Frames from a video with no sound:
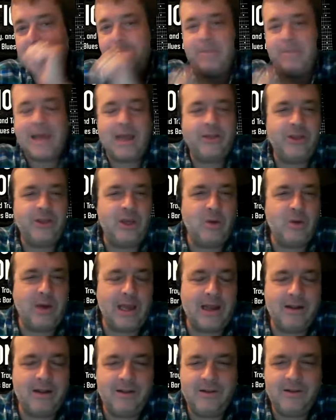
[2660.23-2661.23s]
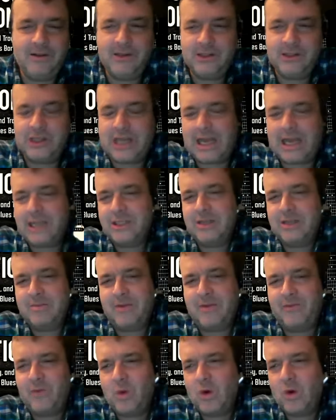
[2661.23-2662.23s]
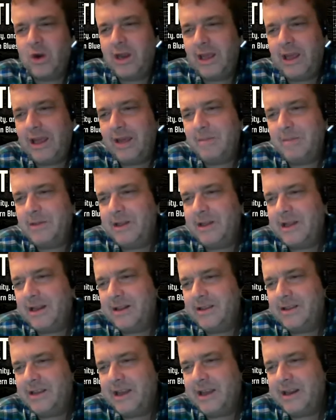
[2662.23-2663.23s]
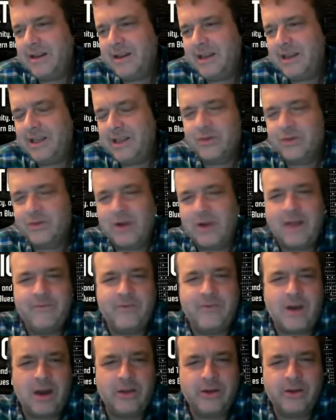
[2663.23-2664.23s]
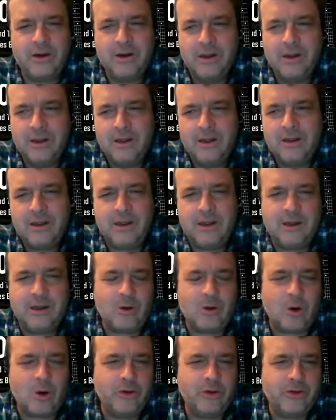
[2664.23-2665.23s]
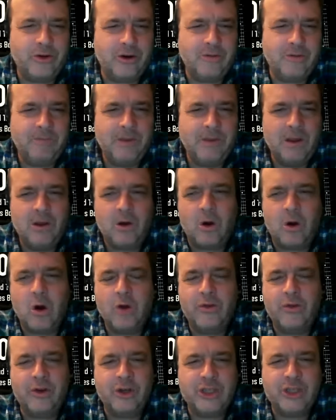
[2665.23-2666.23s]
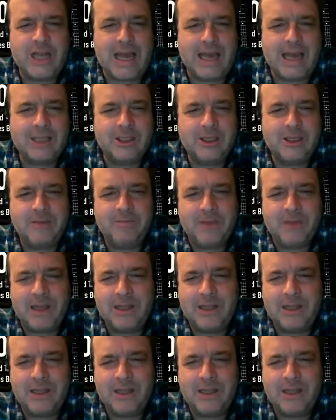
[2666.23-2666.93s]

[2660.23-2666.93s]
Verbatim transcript: Matthew Ed Jackson before him, and then then his grandfather, uh, Arthur Arthur Jackson.